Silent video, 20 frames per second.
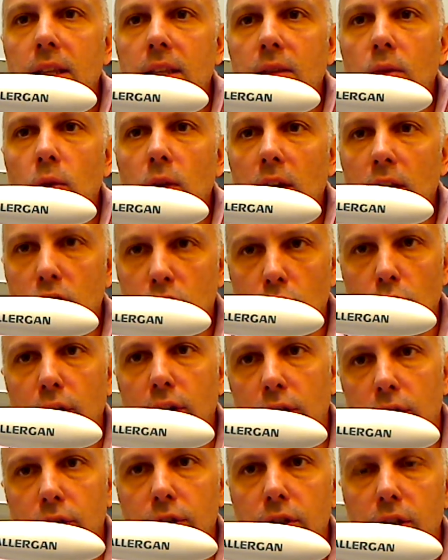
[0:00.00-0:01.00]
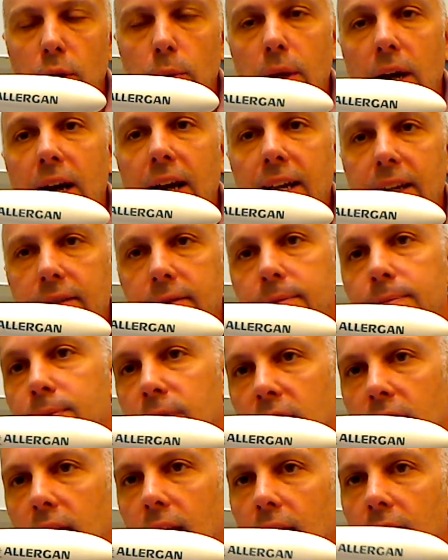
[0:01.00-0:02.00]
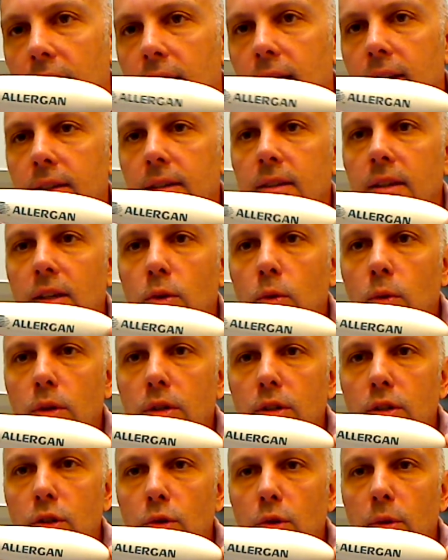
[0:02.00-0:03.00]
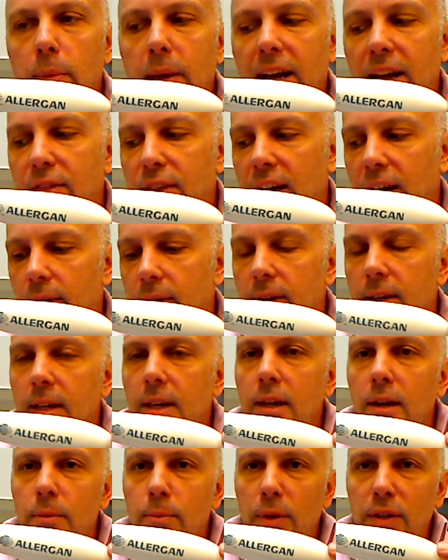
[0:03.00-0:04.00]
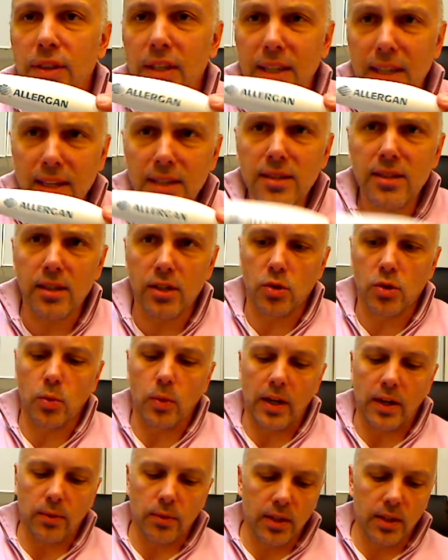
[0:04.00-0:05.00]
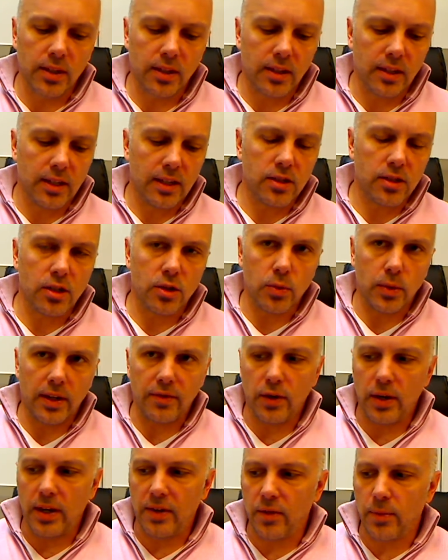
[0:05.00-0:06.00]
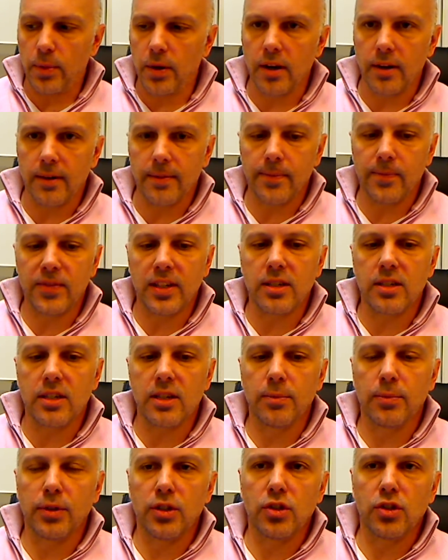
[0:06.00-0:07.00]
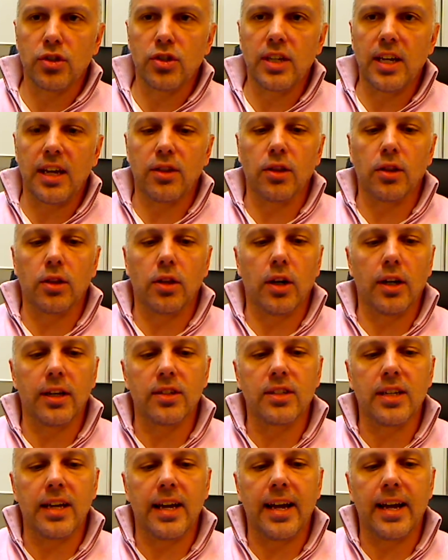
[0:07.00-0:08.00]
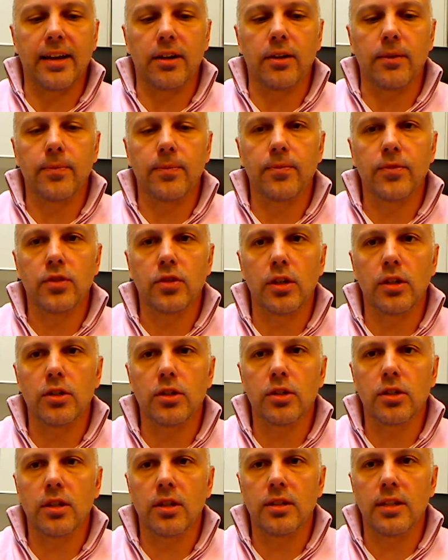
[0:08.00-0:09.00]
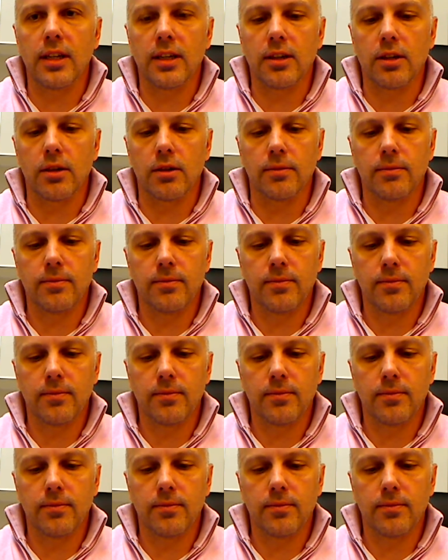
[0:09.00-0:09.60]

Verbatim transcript: it's critical to know the height and in order to do the math out. But the easiest way, really the easiest way if you have a part, is simply just take the longest diagonal. So you're just going to take your,